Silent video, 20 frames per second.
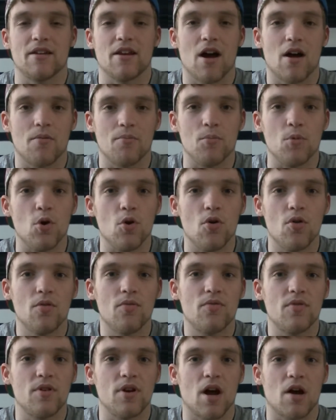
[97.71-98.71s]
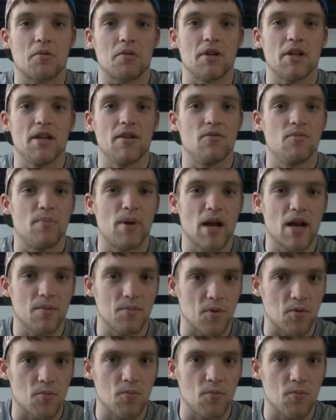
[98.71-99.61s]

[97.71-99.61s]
not move, not really even pick up the